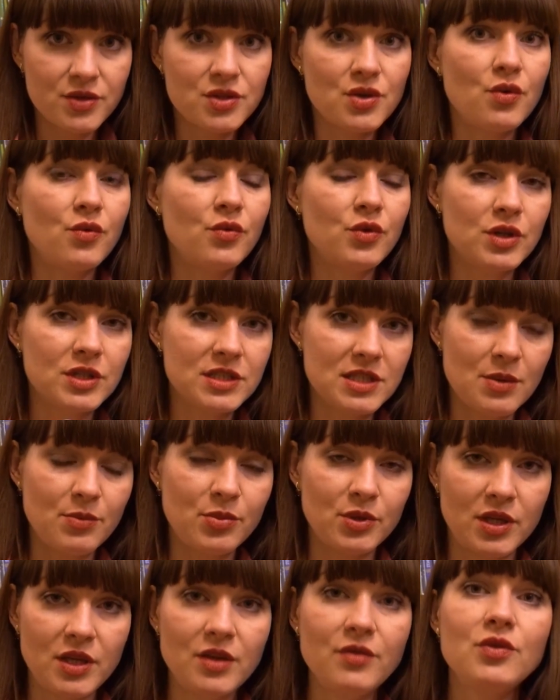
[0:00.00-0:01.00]
So for
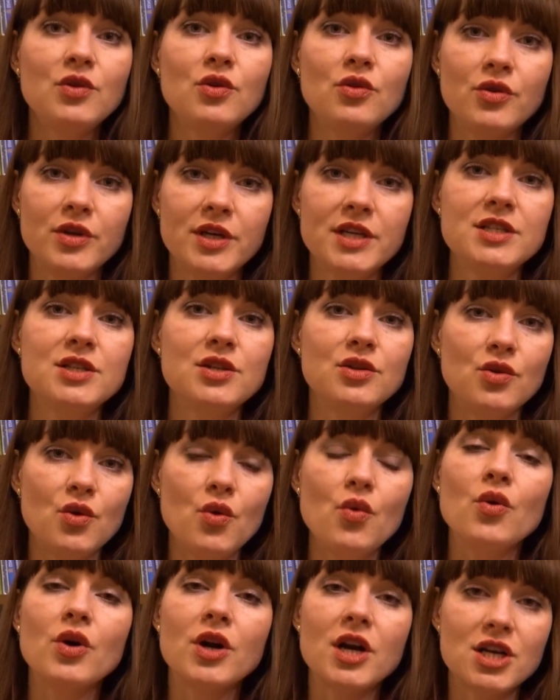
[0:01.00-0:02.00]
example, if you already
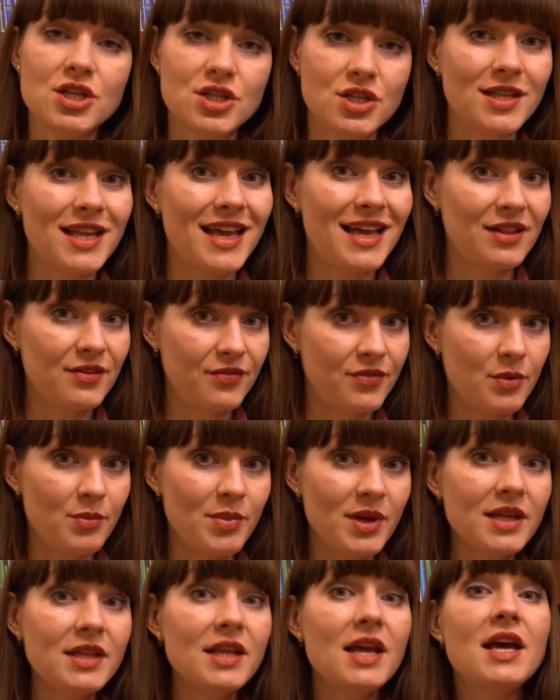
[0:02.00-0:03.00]
know Russian
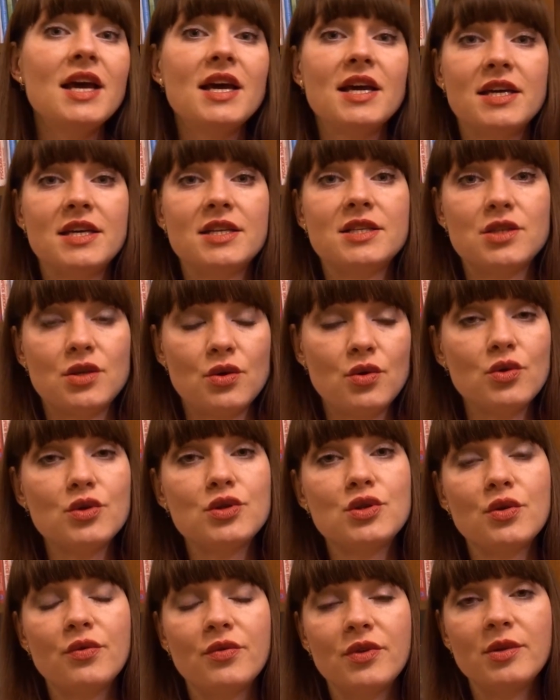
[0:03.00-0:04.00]
alphabet, it
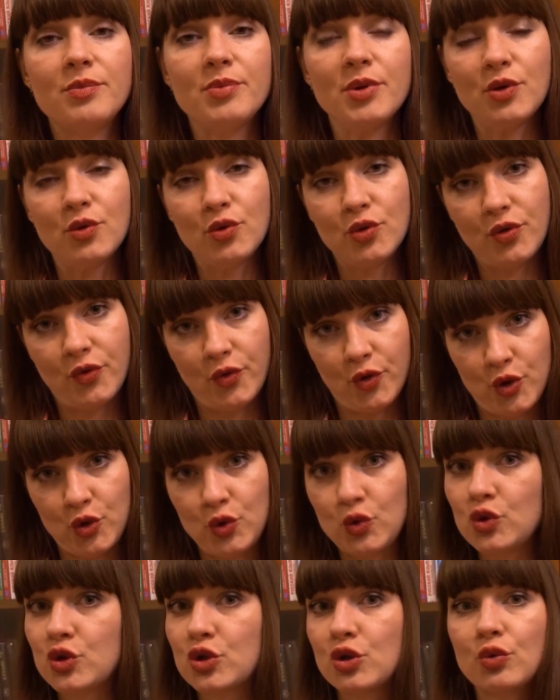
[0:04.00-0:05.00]
also will be good for
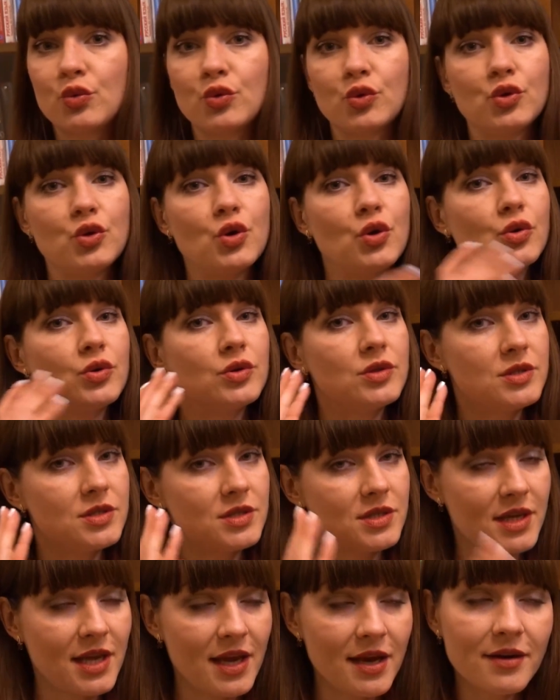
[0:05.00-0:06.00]
you, so don't
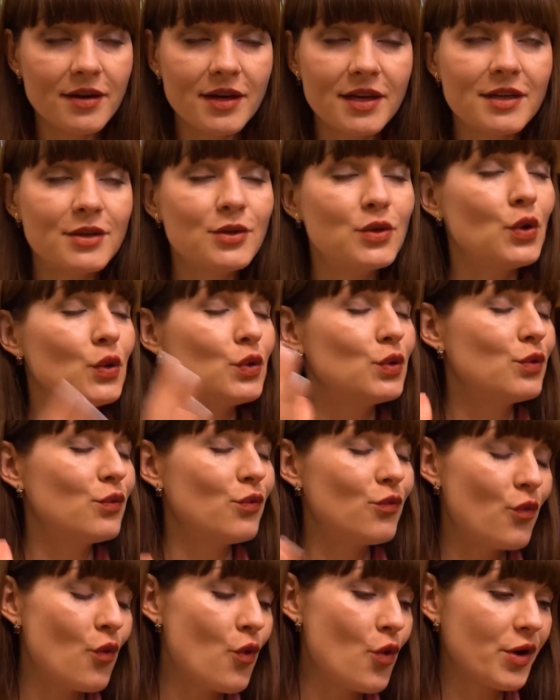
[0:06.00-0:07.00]
scare, don't
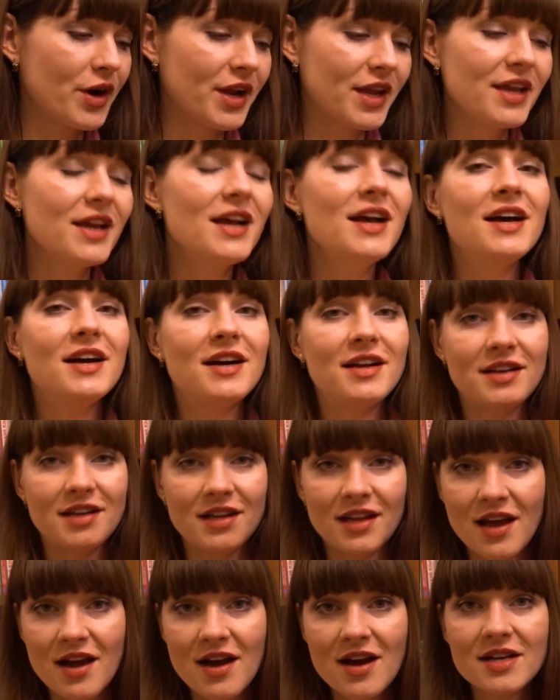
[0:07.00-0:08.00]
worry,
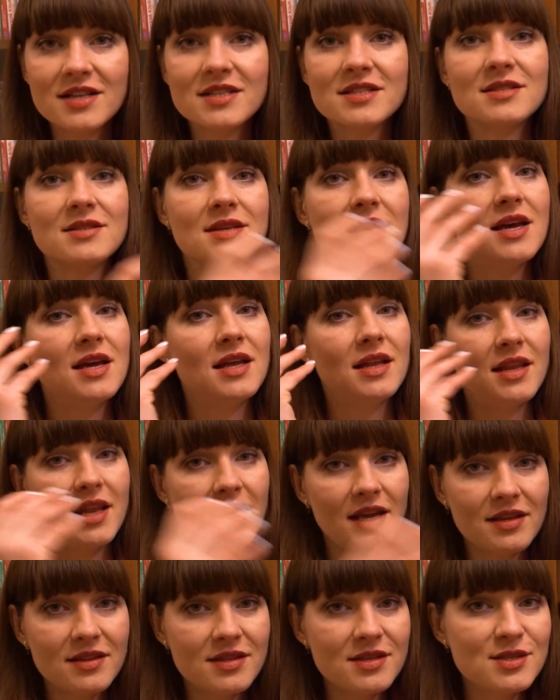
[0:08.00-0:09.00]
relax.
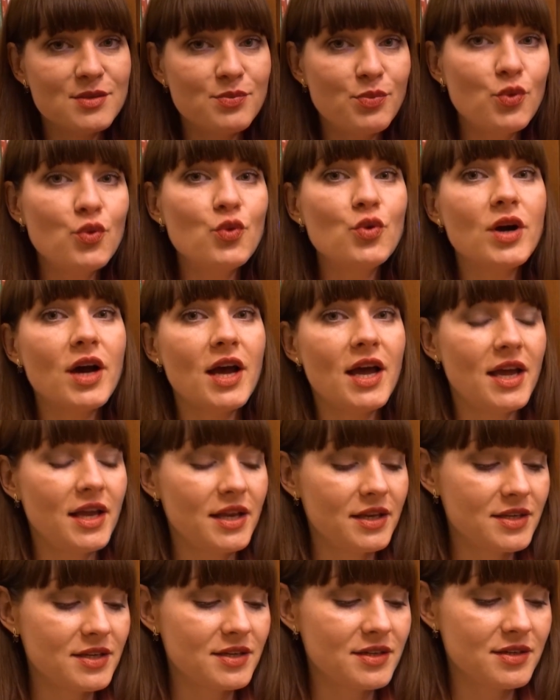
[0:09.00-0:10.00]
Take this book
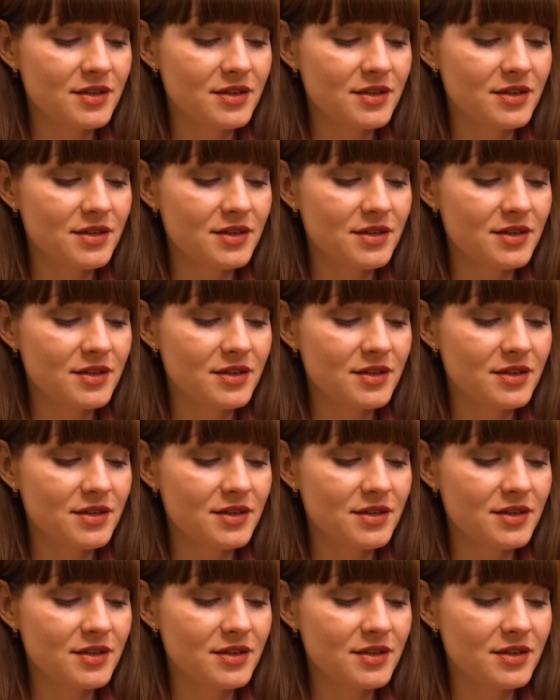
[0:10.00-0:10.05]
and